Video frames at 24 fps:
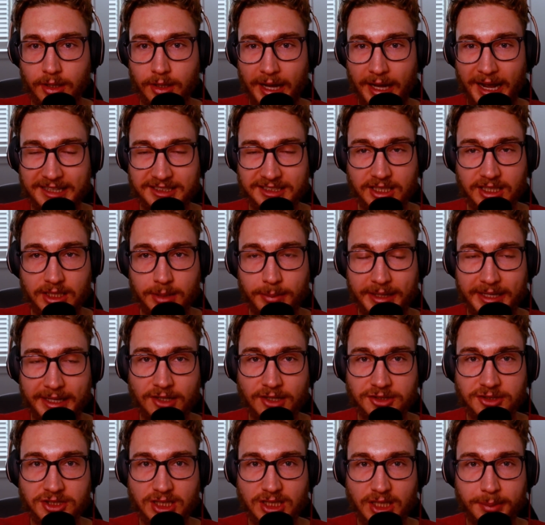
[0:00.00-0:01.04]
Ask anybody
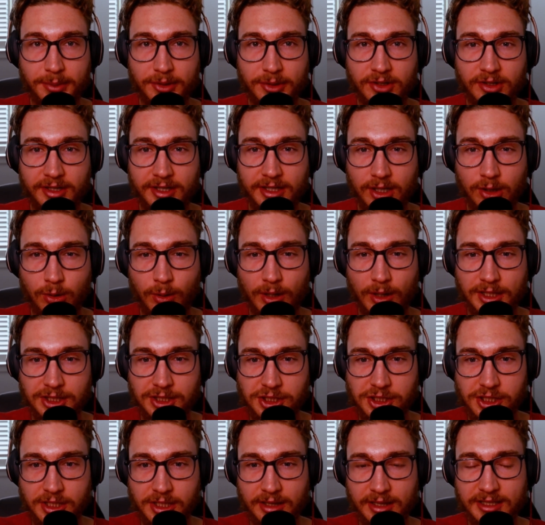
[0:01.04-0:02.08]
else in the community a
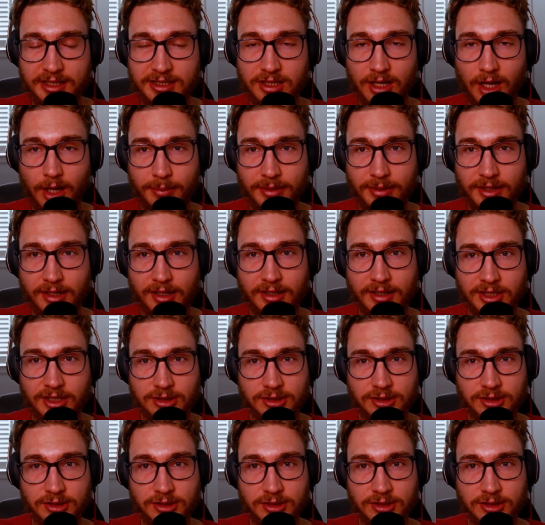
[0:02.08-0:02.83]
question. Let's hop into this.